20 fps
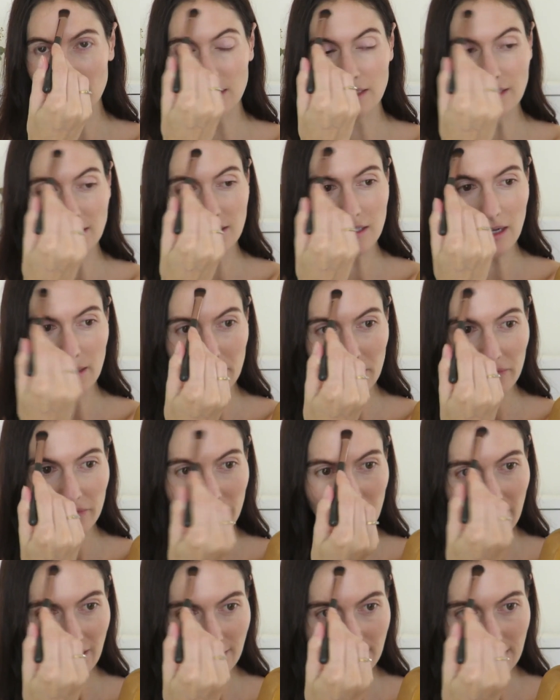This type of
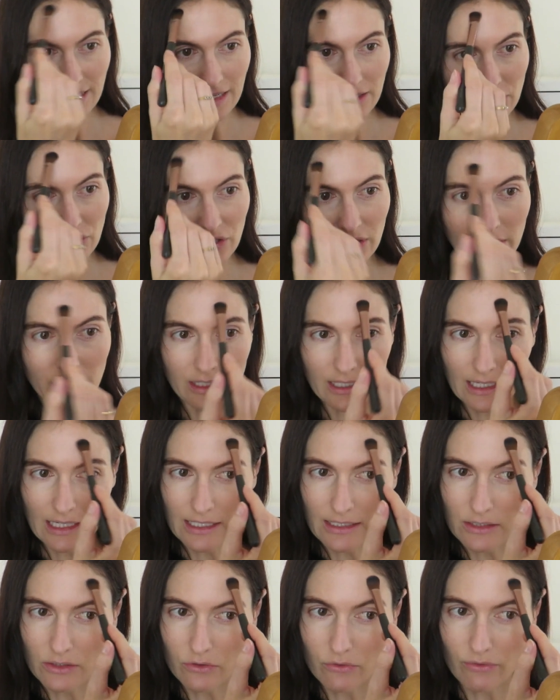foundation
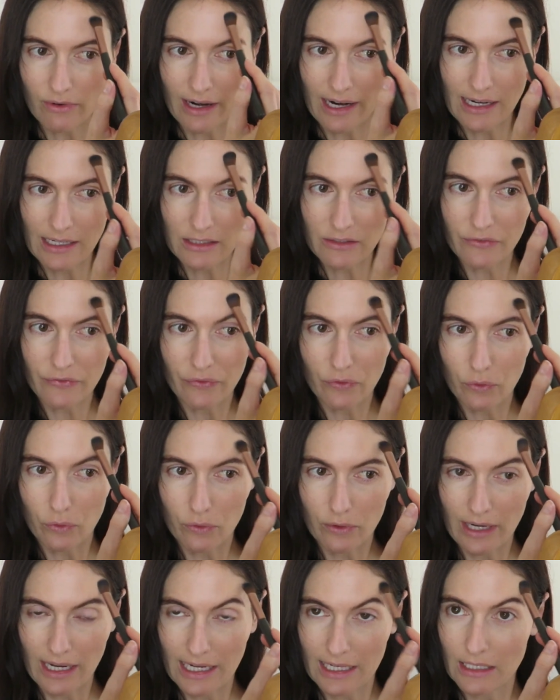is great
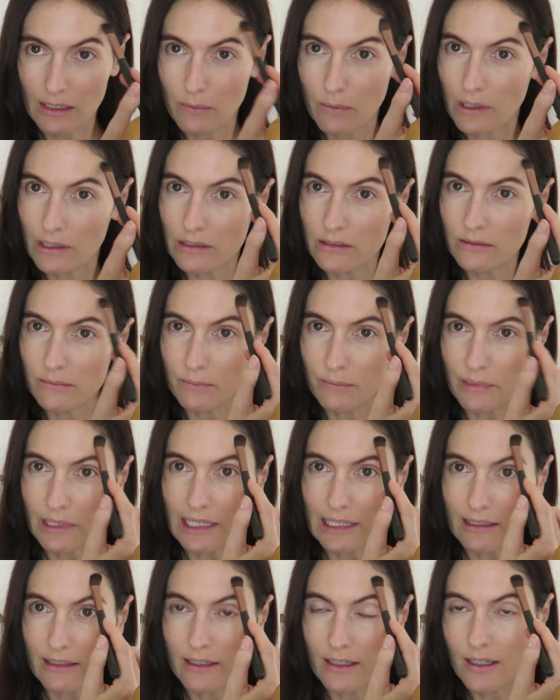for anyone,
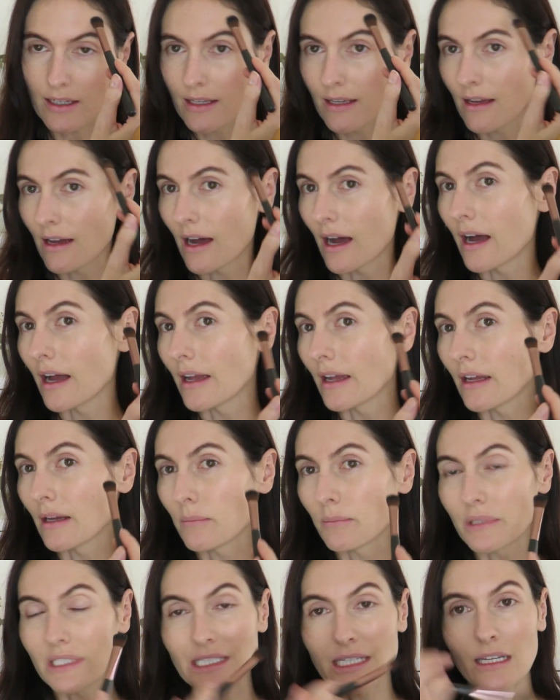but
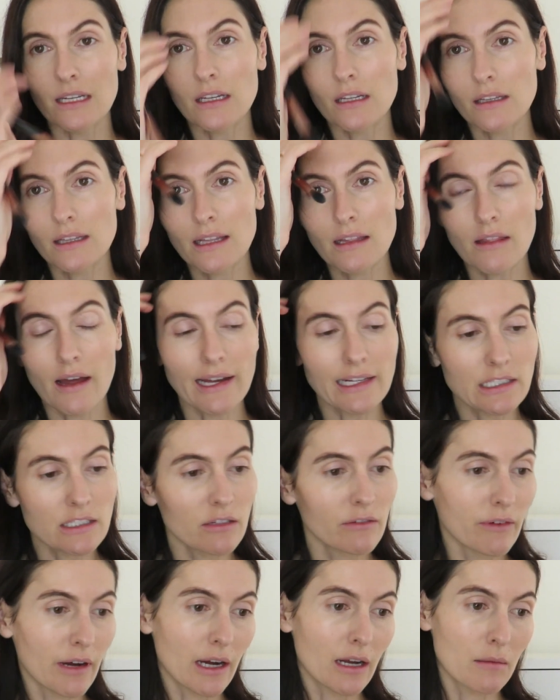I particularly like
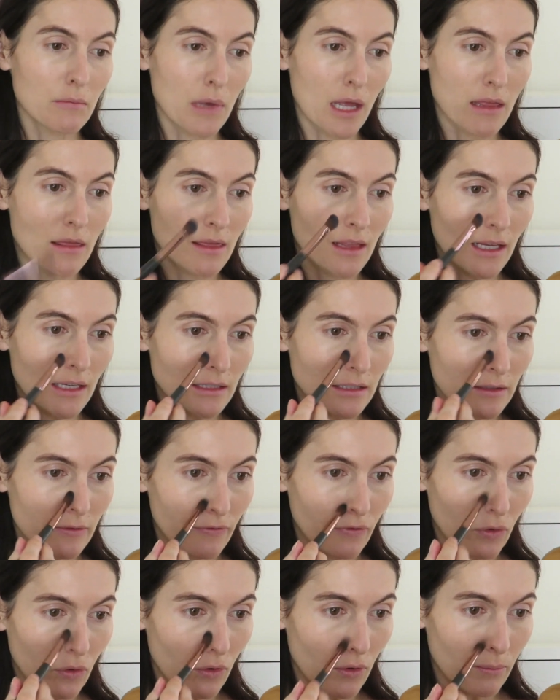to recommend this
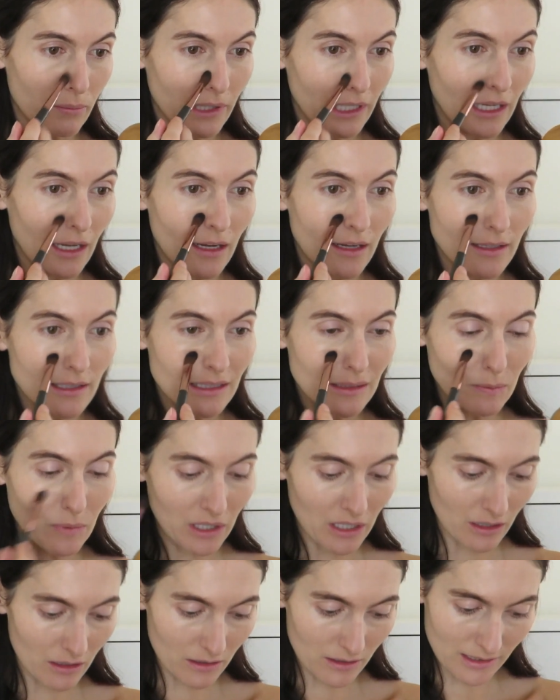for beginners
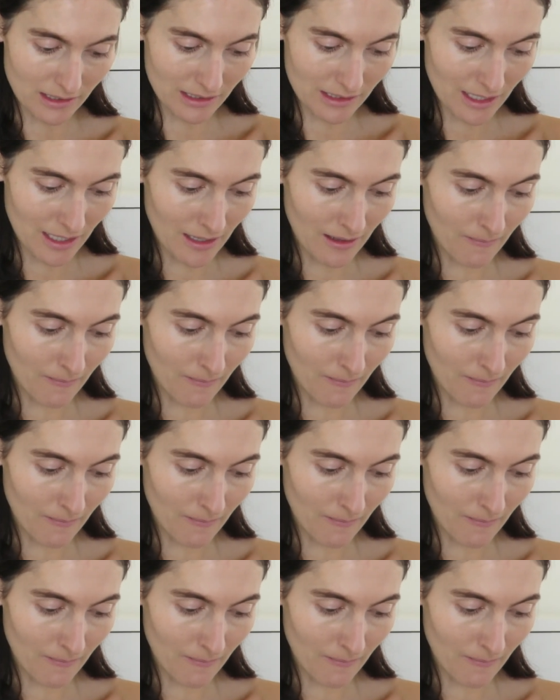because